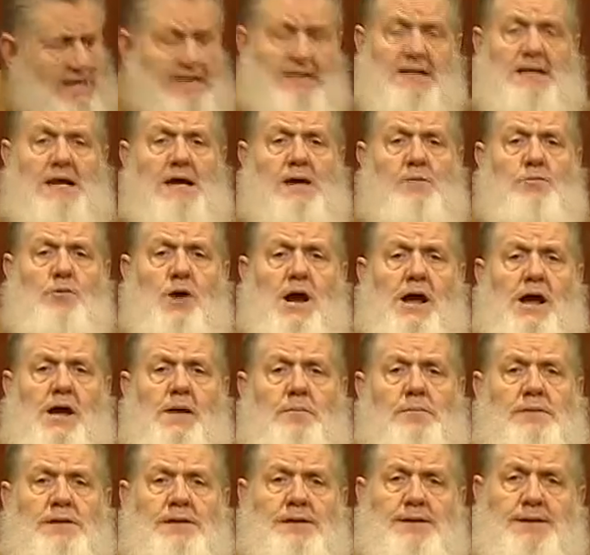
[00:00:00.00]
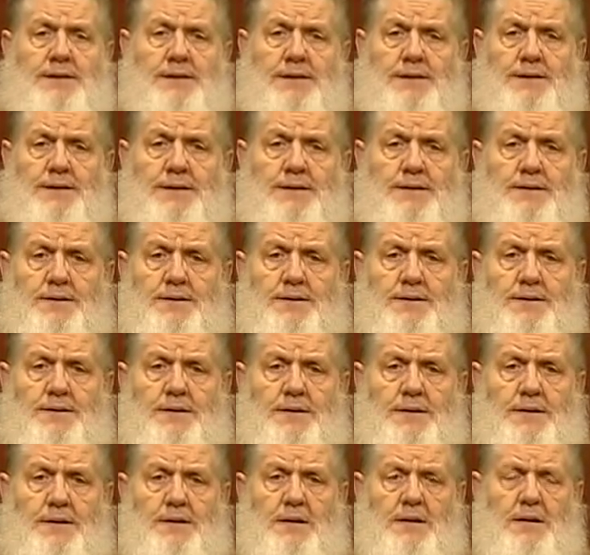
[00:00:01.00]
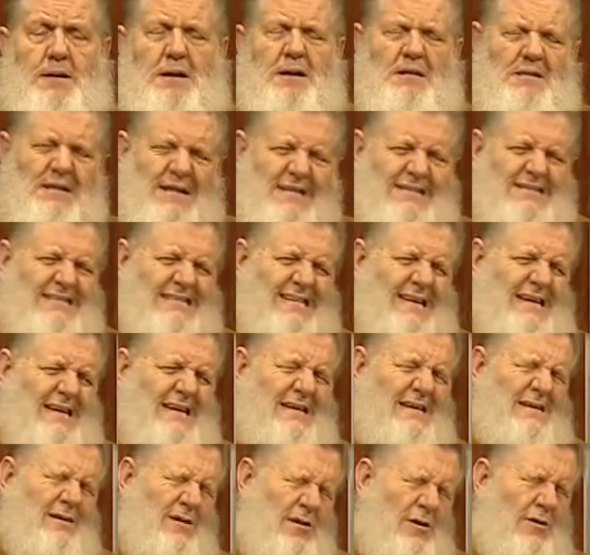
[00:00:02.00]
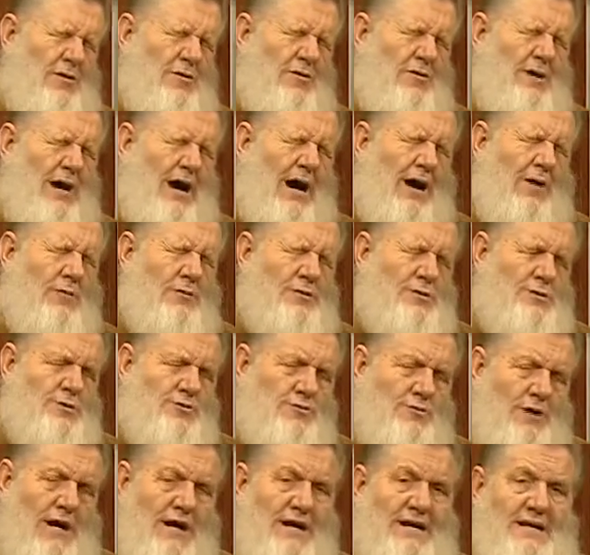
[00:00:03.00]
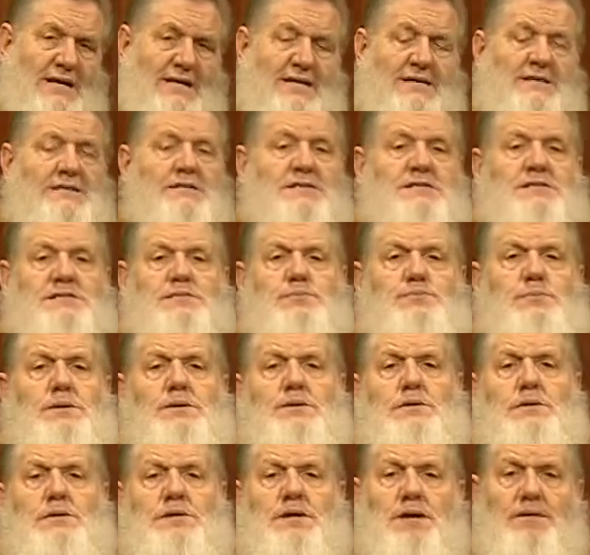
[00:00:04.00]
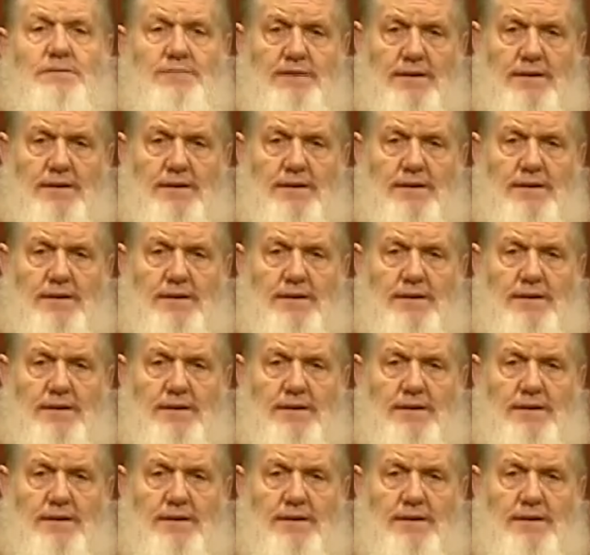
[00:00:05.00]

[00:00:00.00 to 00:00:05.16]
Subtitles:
it Abraham Lincoln. And then say, you know, I was writing in the spirit of